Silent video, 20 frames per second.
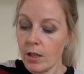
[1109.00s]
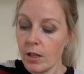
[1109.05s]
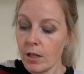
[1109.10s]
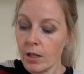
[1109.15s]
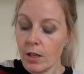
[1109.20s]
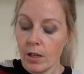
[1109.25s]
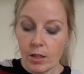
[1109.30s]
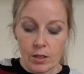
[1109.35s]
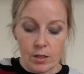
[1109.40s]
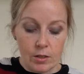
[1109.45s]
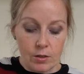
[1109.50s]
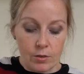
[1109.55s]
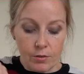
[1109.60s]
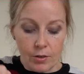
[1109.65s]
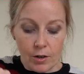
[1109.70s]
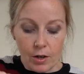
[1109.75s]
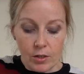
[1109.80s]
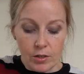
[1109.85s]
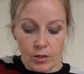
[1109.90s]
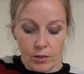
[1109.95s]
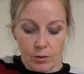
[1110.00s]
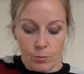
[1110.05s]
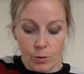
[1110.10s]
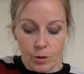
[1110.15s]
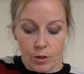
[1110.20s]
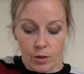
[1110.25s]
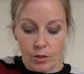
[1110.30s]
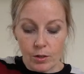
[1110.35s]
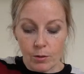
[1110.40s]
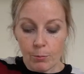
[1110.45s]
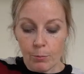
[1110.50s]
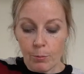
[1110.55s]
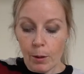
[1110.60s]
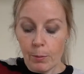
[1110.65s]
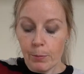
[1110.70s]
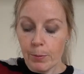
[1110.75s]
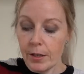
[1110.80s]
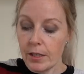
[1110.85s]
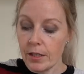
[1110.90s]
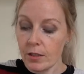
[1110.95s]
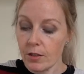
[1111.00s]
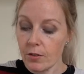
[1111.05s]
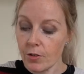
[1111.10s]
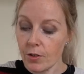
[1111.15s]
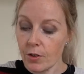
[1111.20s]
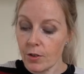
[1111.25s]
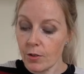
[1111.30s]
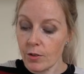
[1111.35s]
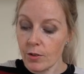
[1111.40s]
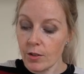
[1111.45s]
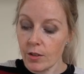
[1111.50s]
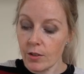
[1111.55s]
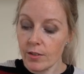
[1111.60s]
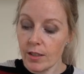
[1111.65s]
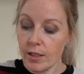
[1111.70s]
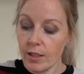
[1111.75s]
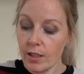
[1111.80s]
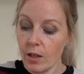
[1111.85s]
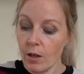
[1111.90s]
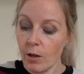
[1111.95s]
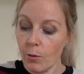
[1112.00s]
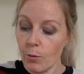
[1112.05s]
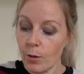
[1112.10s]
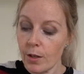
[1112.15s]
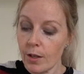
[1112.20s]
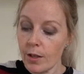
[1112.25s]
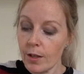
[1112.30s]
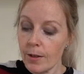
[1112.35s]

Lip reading: going to defrost one and pop it in his food, because I know